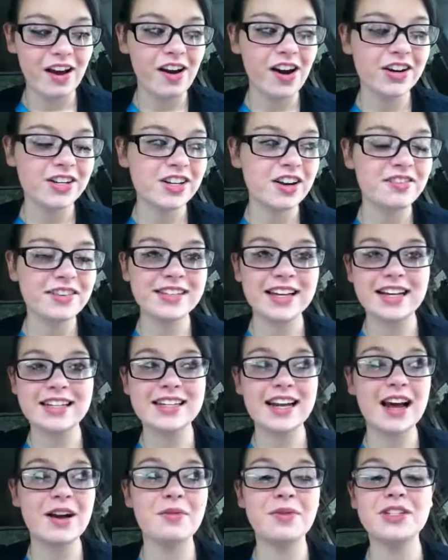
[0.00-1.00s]
our service
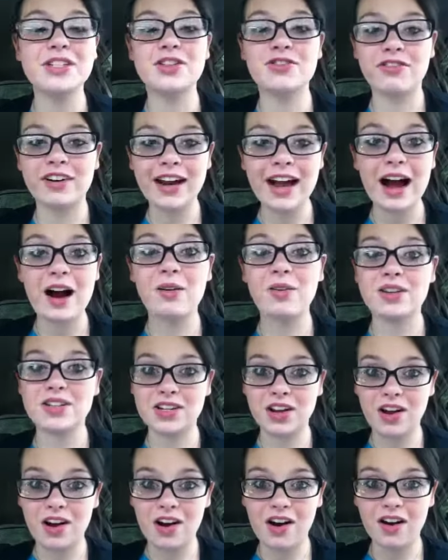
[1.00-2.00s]
last night was 3
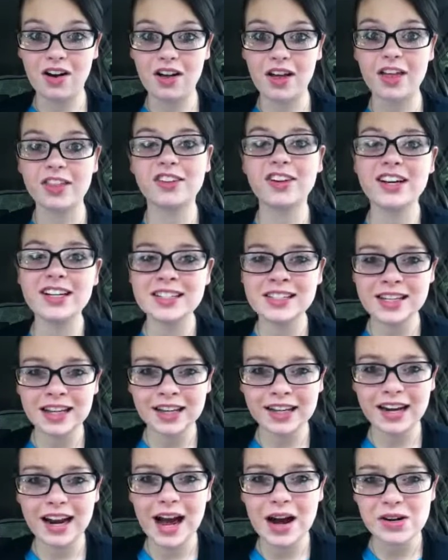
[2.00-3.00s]
hours long. 3
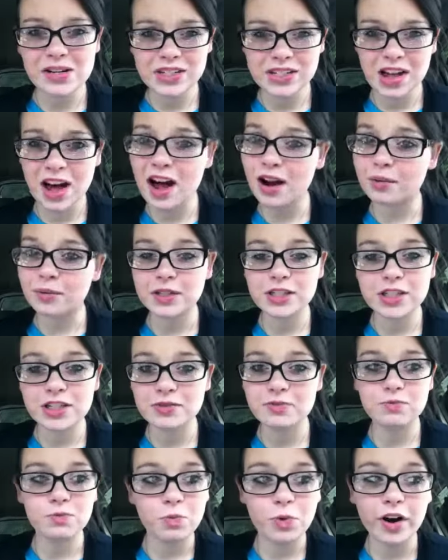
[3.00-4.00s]
stinking hours long, which
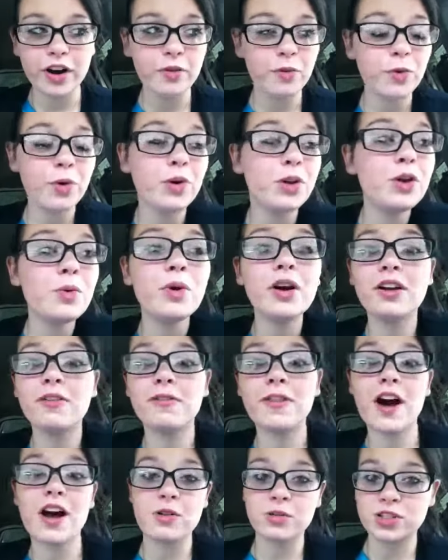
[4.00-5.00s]
you wouldn't
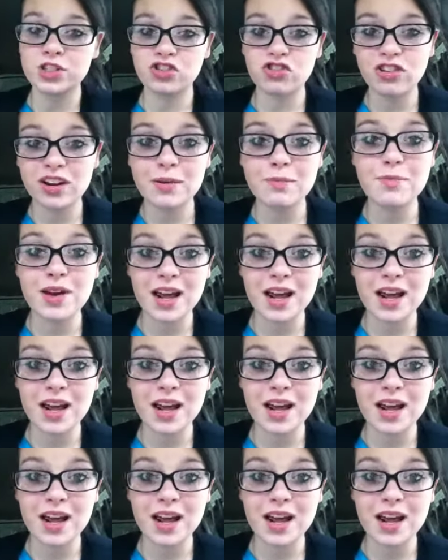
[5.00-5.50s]
have thought it was 3